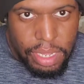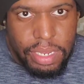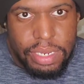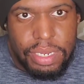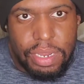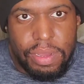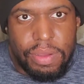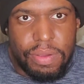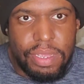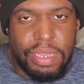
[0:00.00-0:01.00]

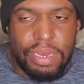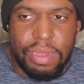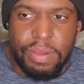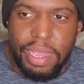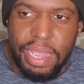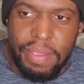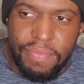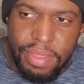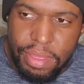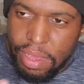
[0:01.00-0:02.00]
So, you know,
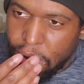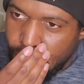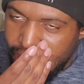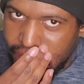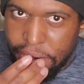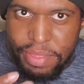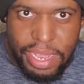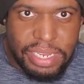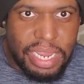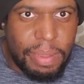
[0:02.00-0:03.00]
having acquired
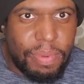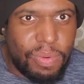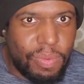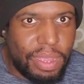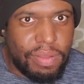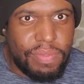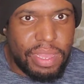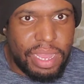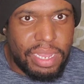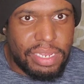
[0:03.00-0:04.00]
that type of wealth
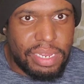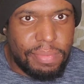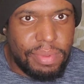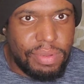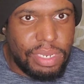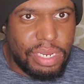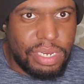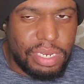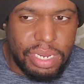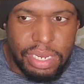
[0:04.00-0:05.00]
as a
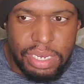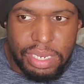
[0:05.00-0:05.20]
musician,